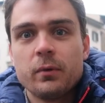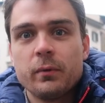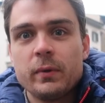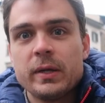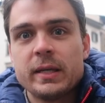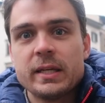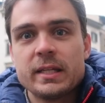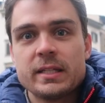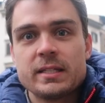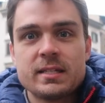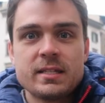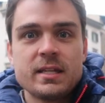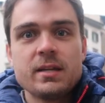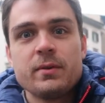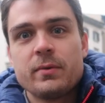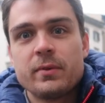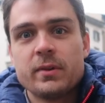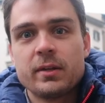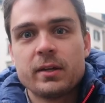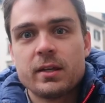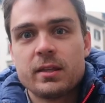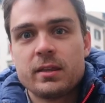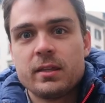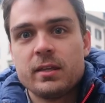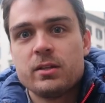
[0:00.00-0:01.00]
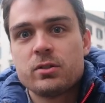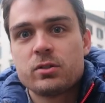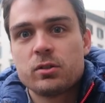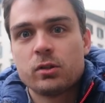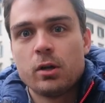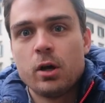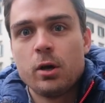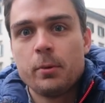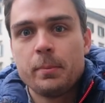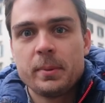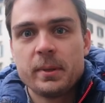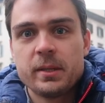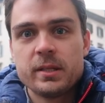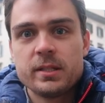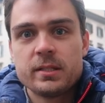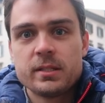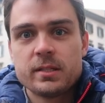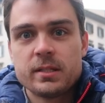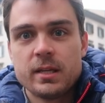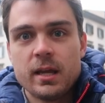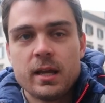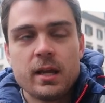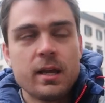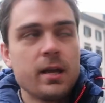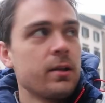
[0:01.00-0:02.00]
we can see when the cathedral
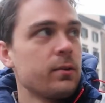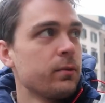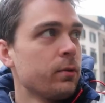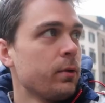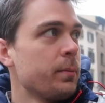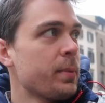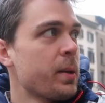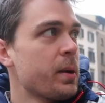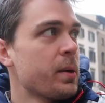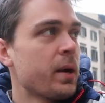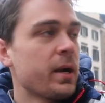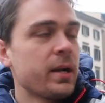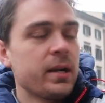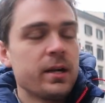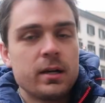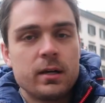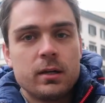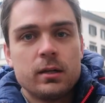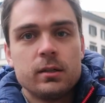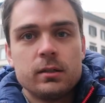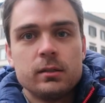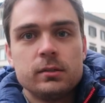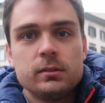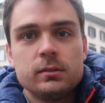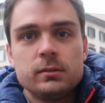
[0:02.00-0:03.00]
opens and we'll be right here.